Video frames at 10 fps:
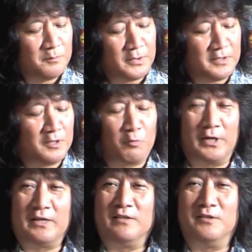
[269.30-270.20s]
But in
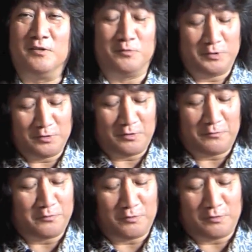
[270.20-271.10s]
Hawaii, we know
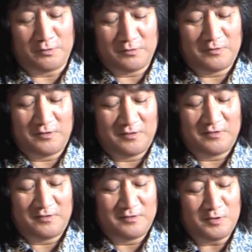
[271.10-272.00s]
it for
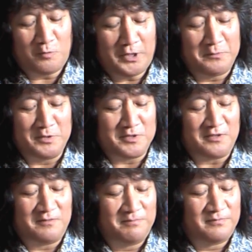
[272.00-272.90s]
the Hawaiian music.